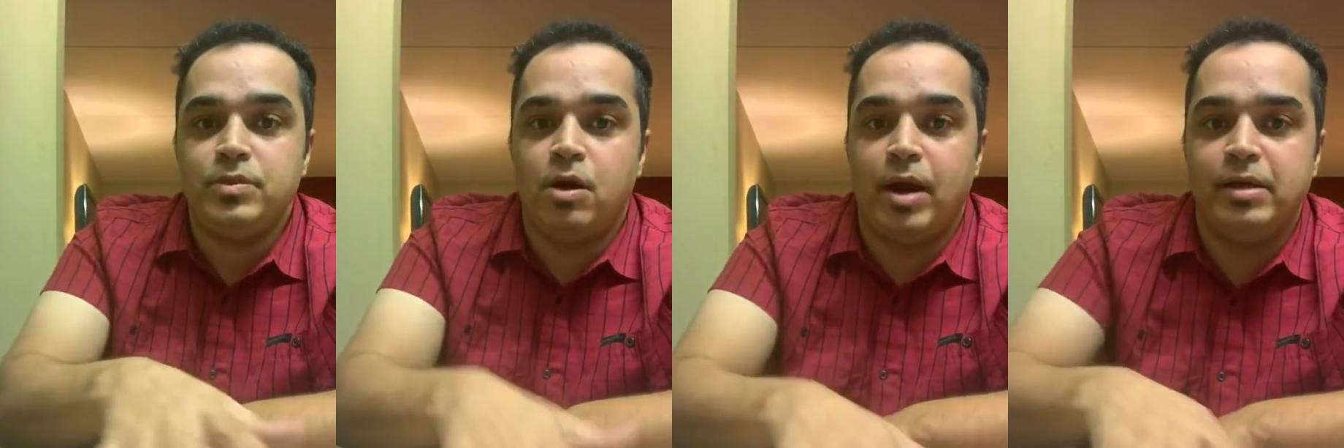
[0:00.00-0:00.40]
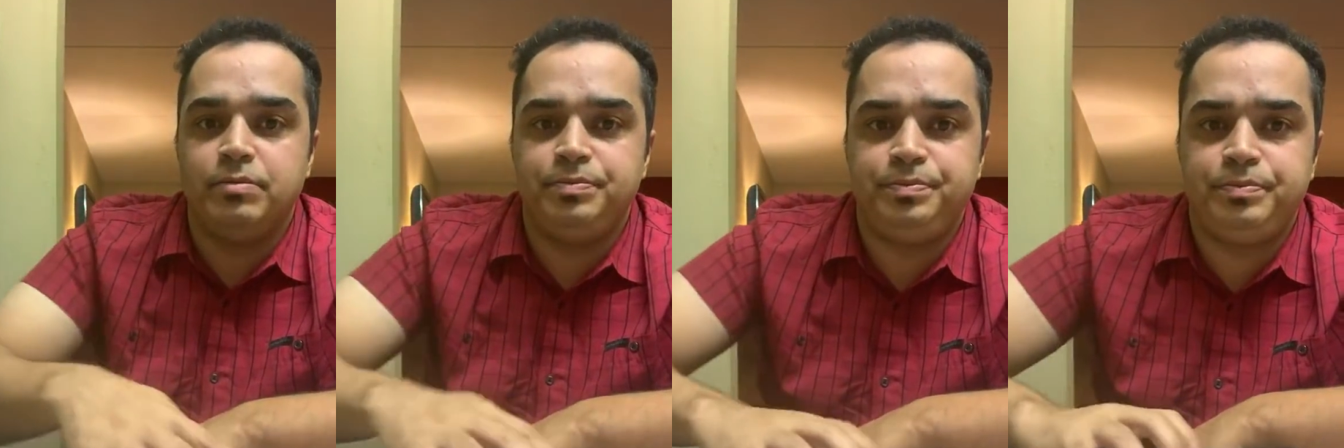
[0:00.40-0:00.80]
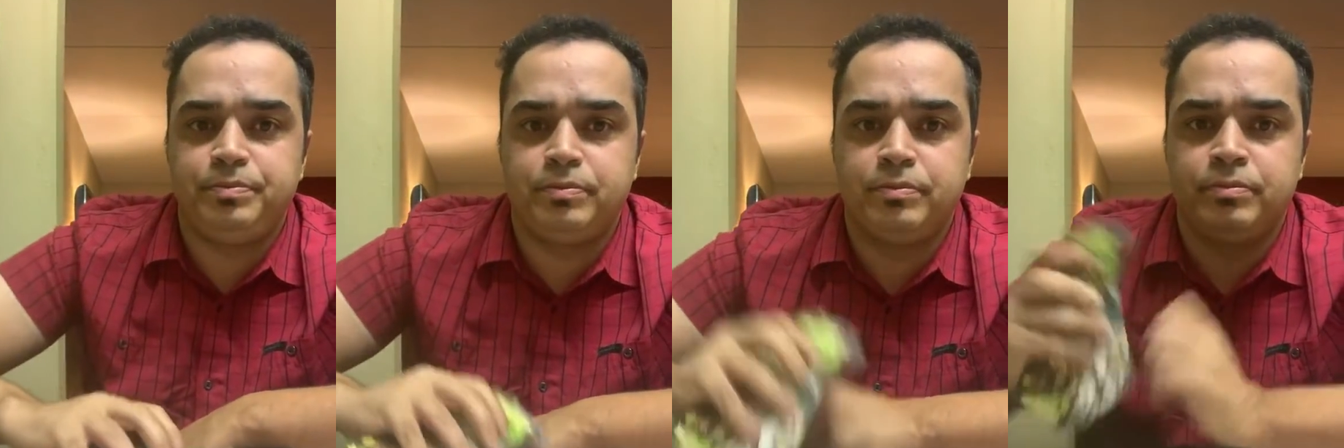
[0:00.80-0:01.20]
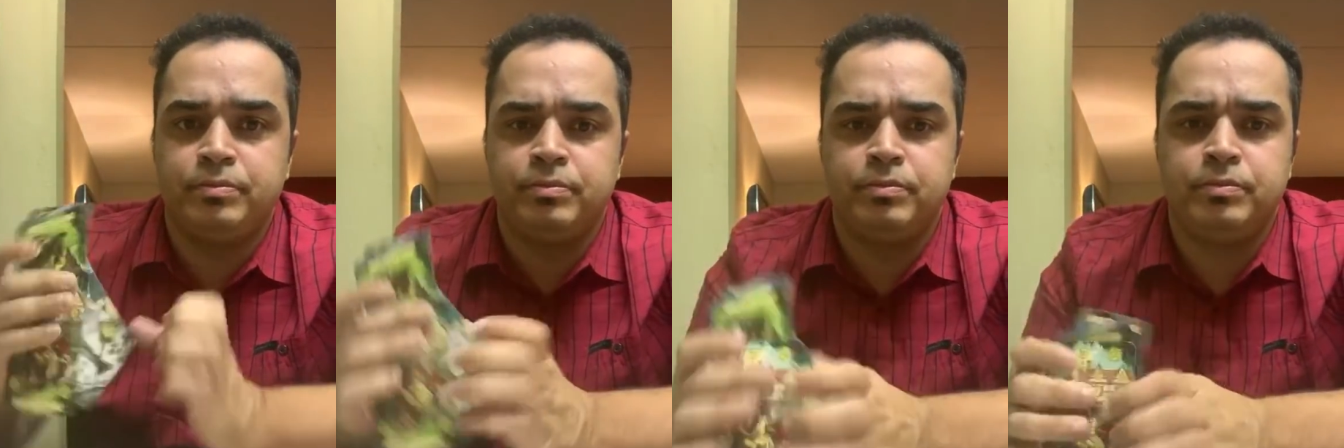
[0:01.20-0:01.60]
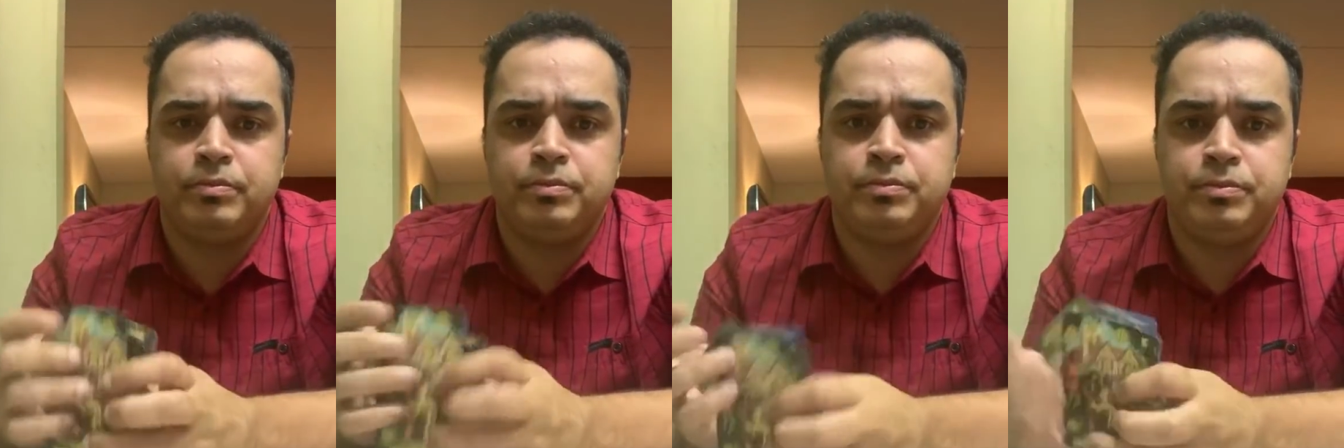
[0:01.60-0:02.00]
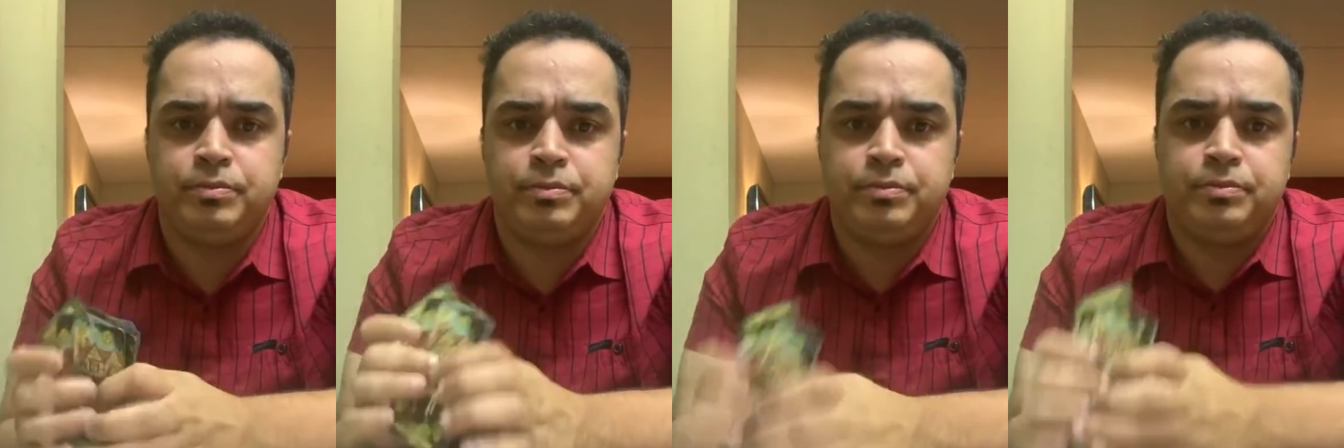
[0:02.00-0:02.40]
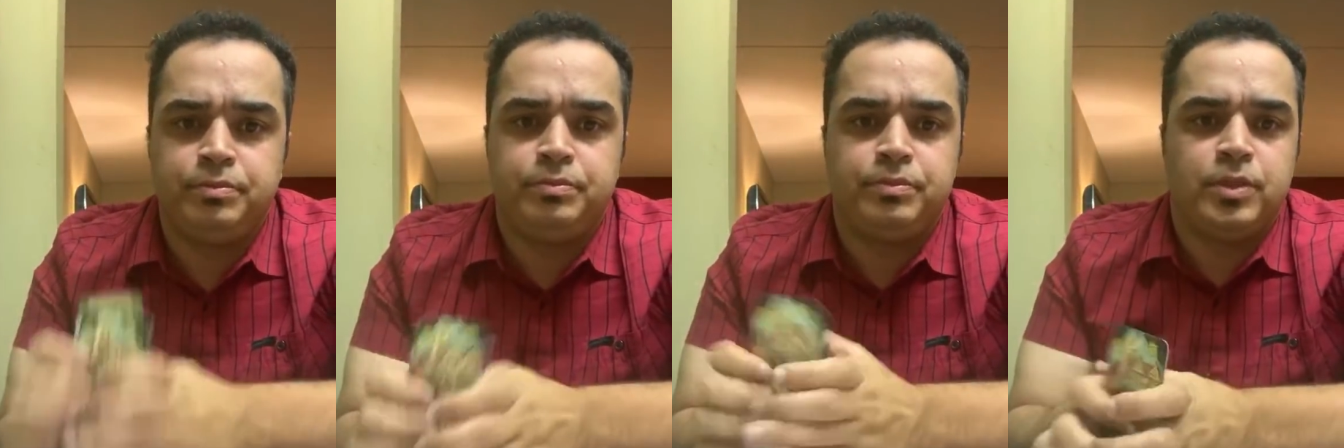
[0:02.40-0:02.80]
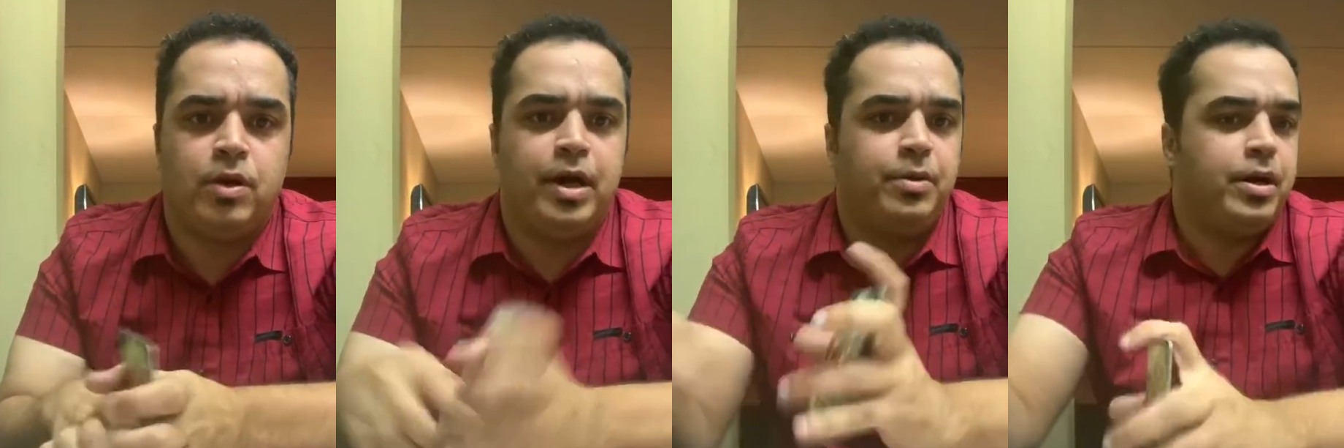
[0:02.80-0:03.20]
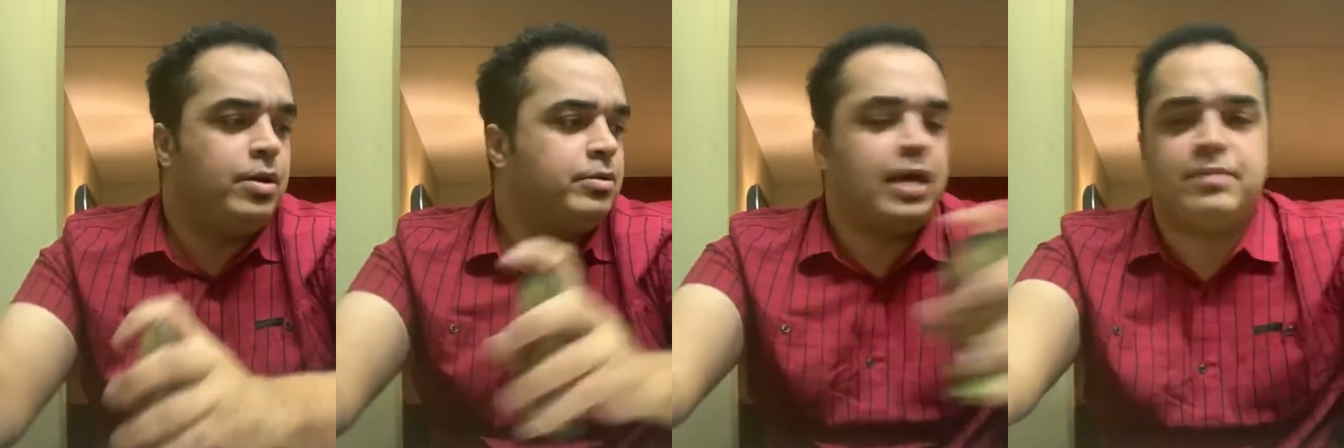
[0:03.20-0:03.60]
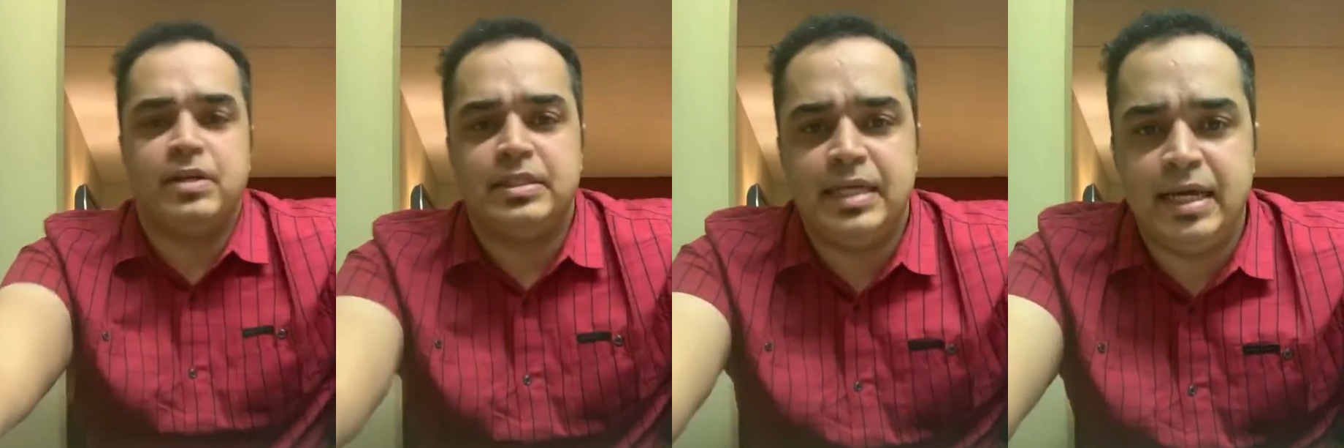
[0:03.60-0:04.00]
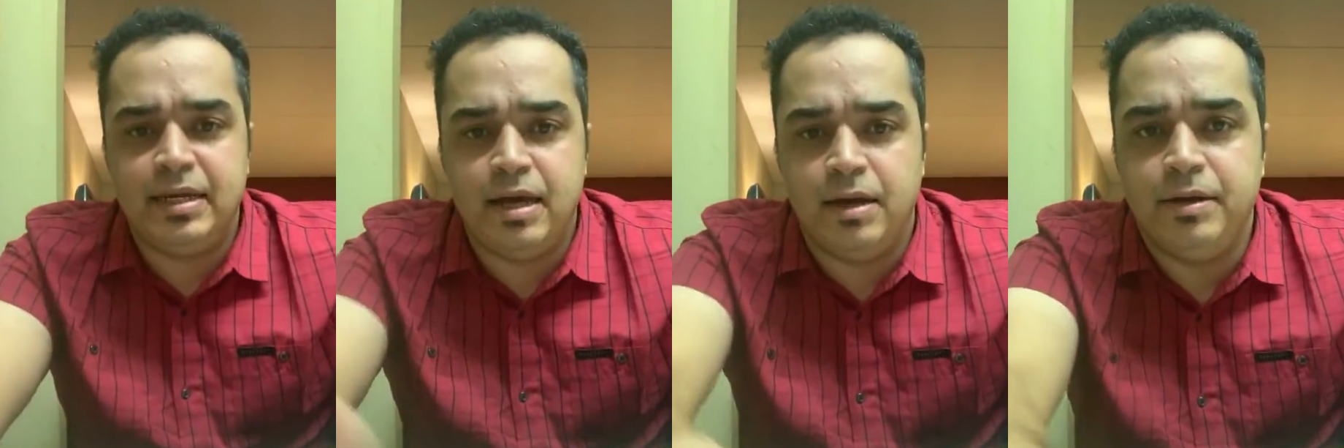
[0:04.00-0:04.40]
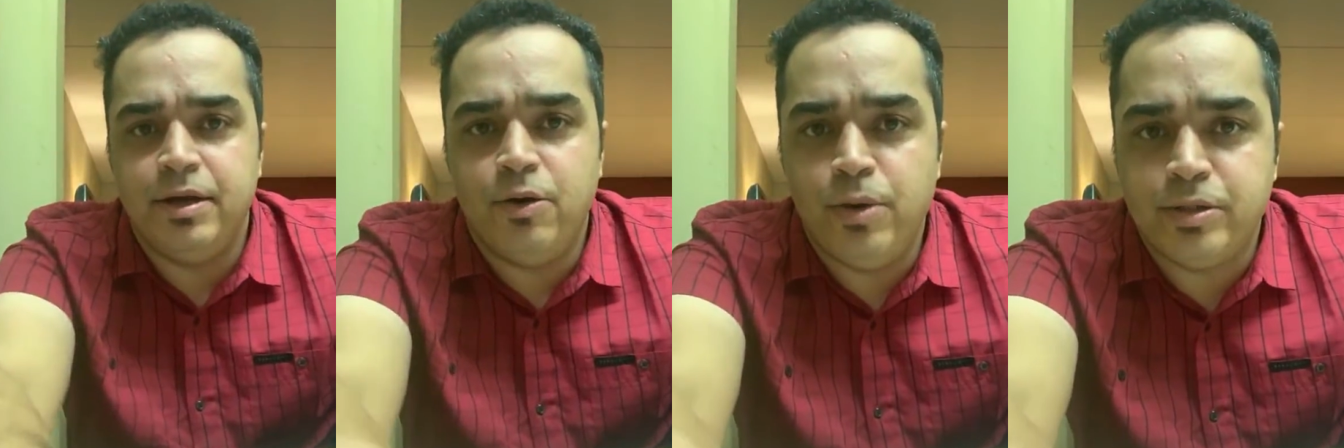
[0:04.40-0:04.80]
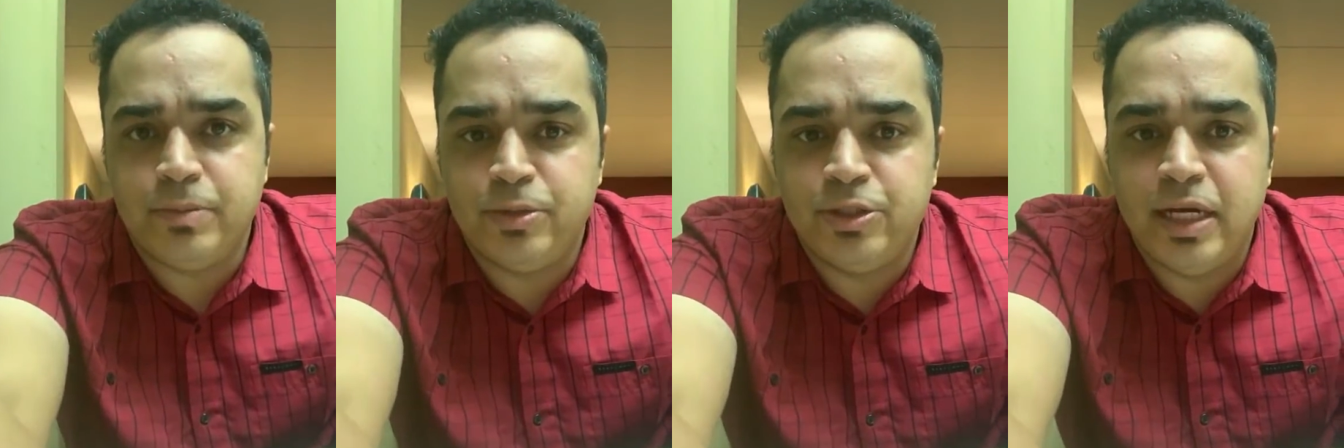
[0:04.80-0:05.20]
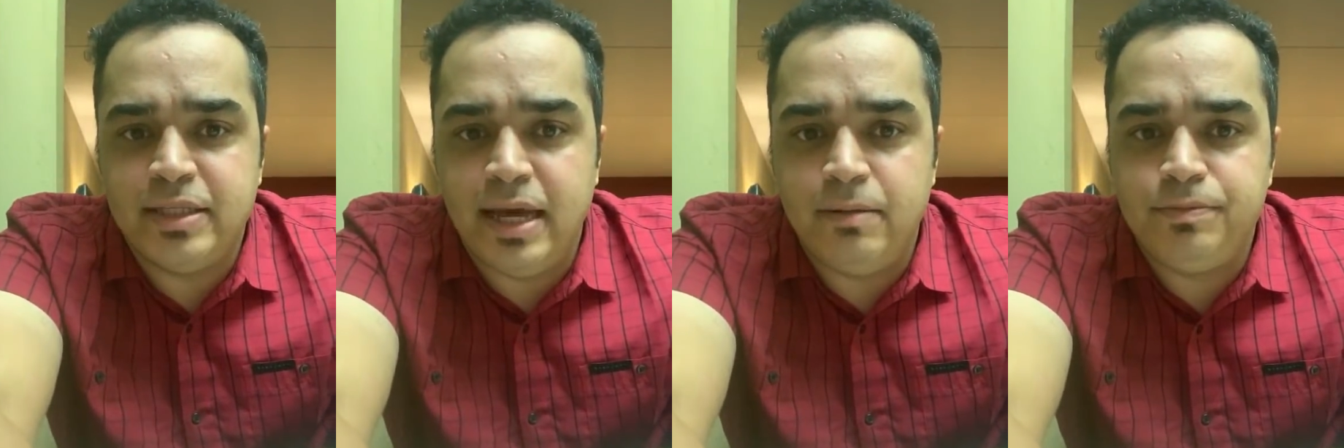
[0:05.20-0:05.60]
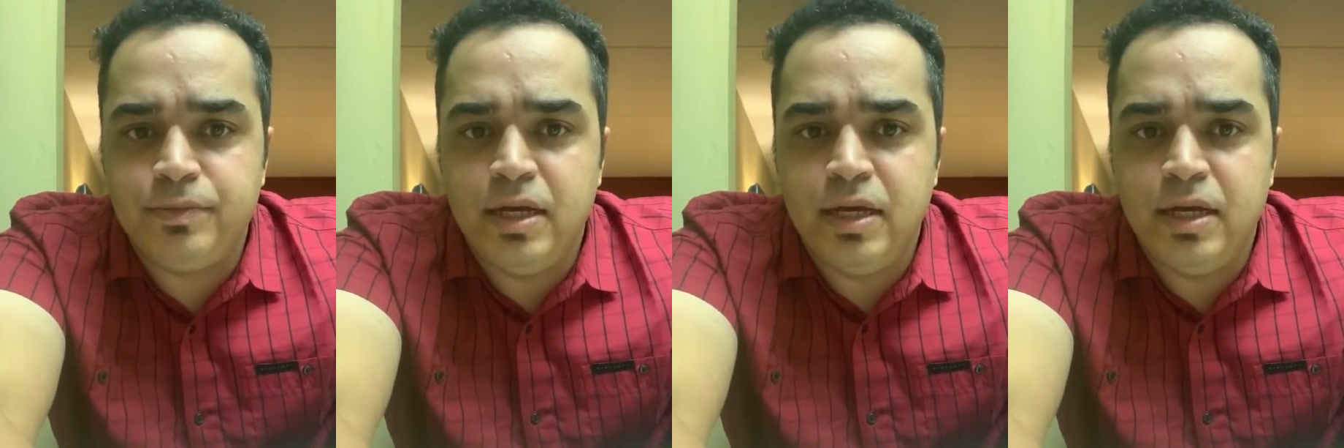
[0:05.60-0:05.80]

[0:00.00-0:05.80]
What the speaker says: All right. All right, here we go. Thanks for the 10, Neil Wilson. Appreciate that.